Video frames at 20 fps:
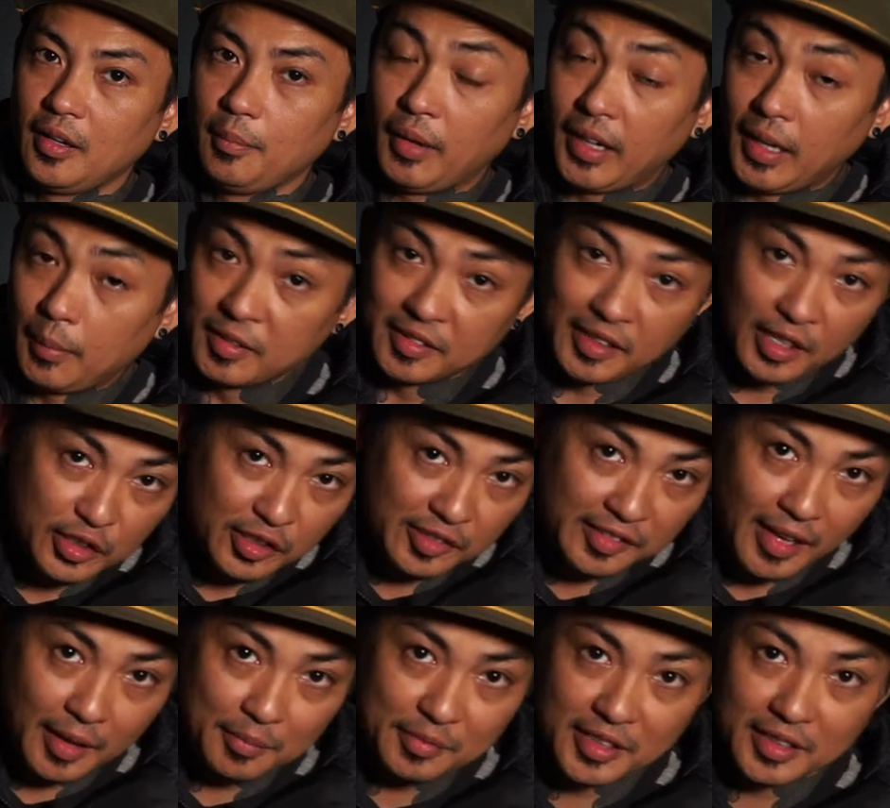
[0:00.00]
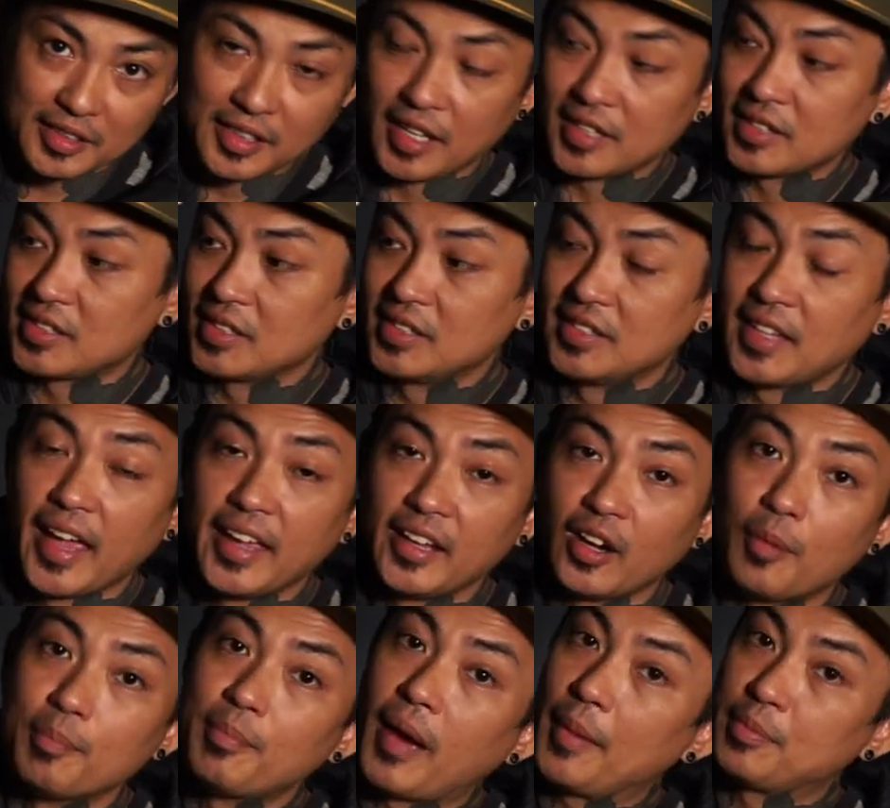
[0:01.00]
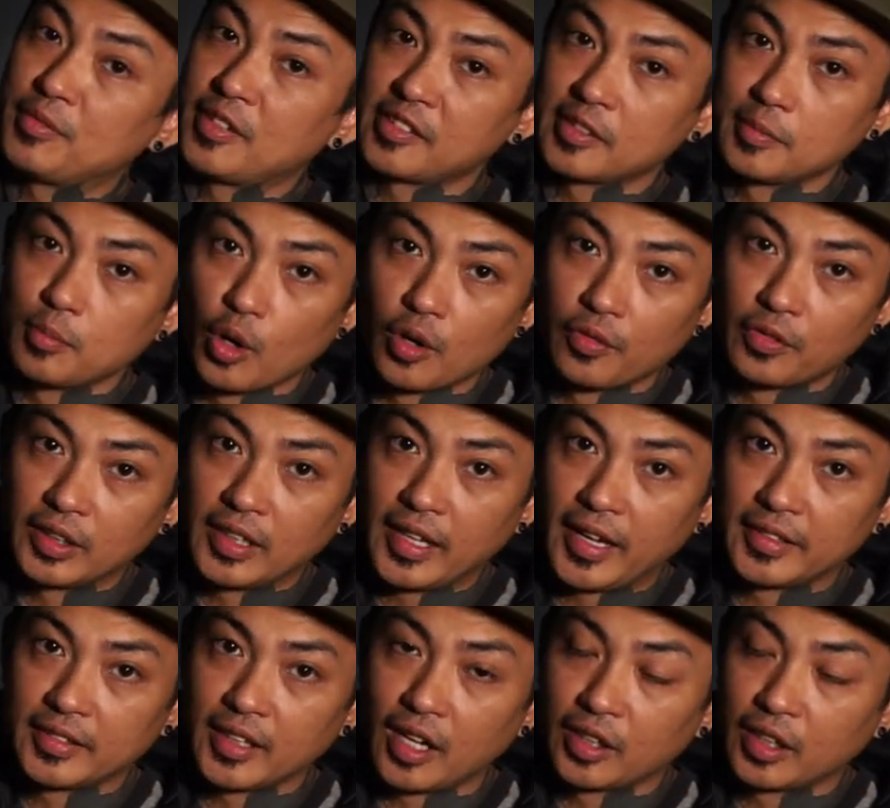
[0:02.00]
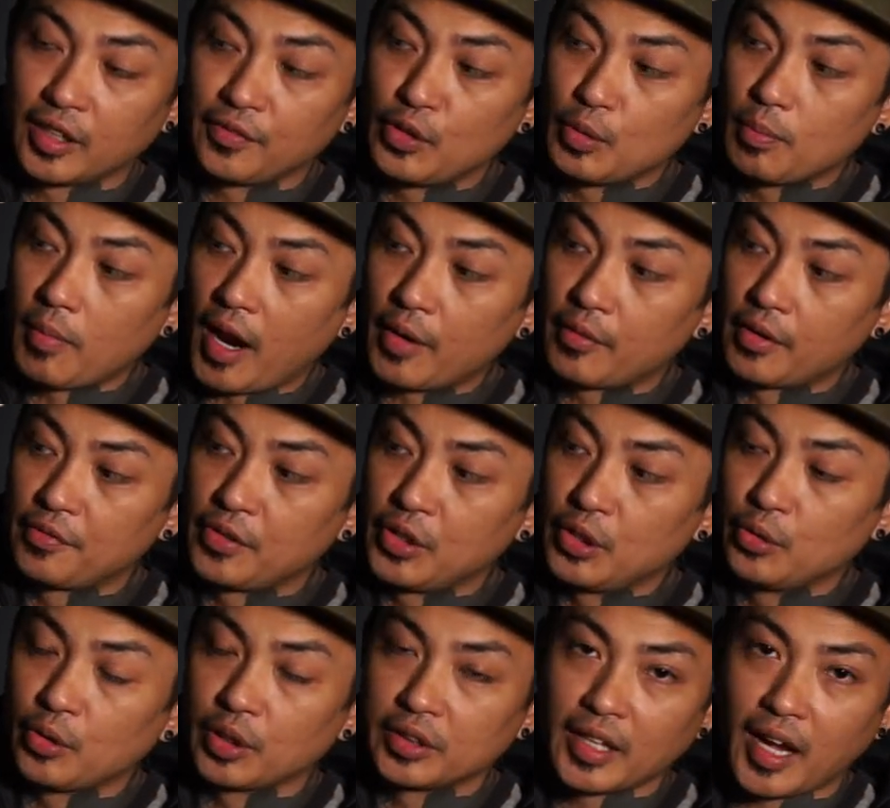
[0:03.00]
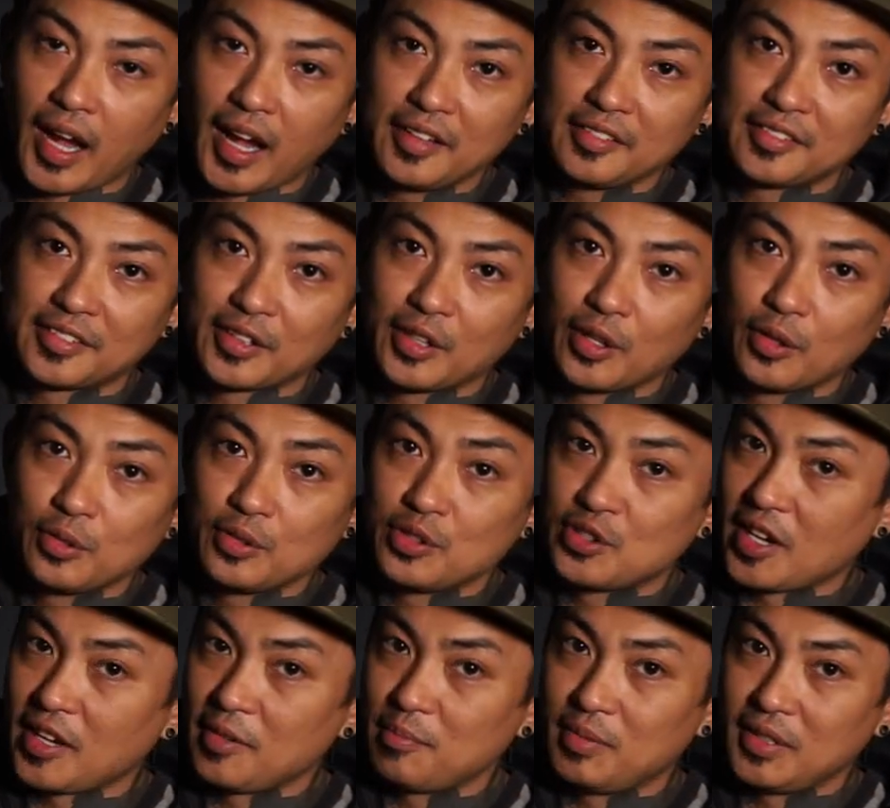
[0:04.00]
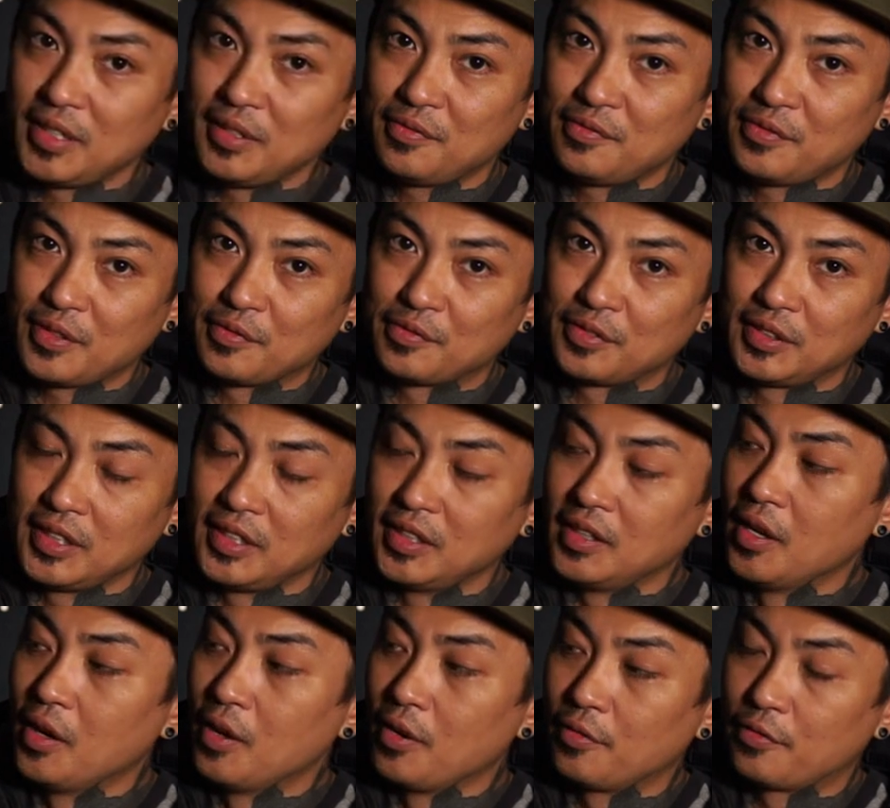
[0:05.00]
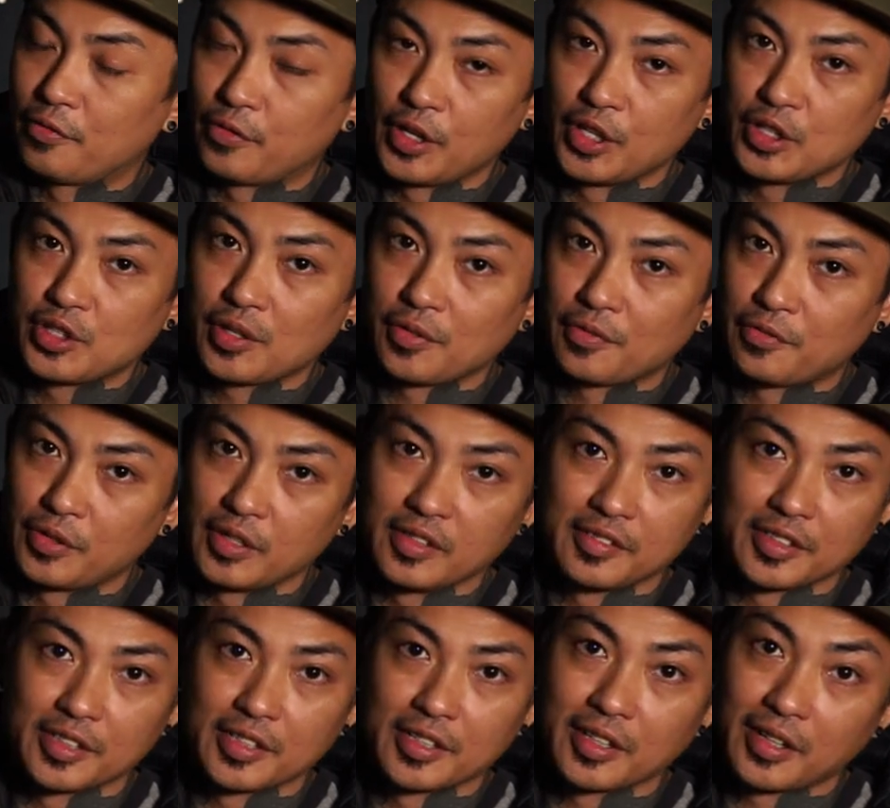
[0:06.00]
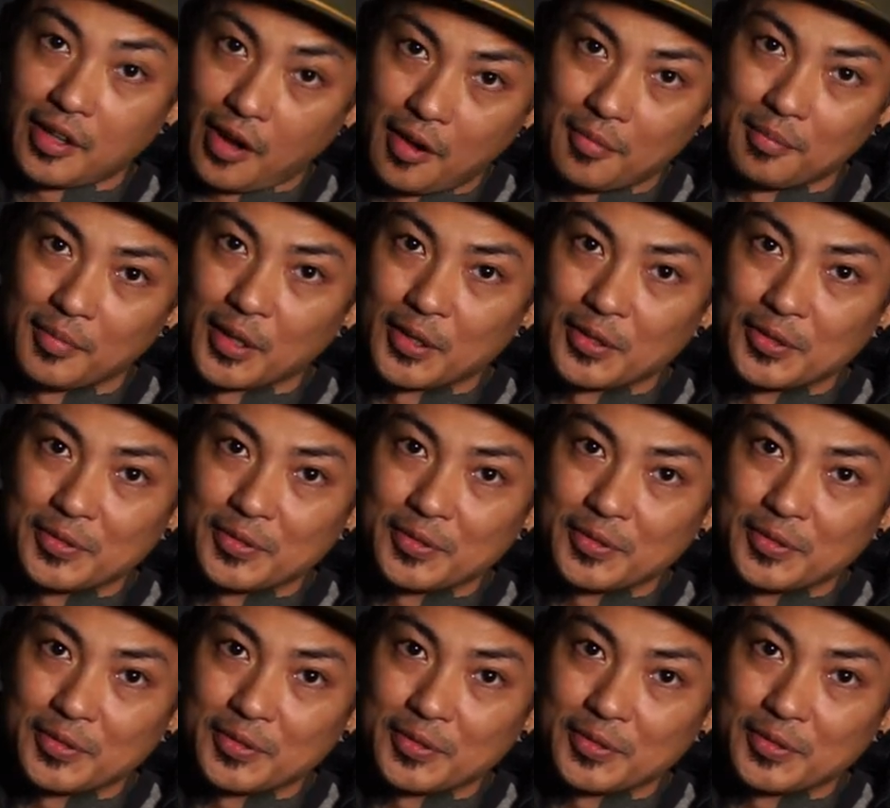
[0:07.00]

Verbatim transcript: My name is Asia Sampson, and today on Baptism Overland, I'll give you my review on the Iceco JP50 Fridge Freezer Combo.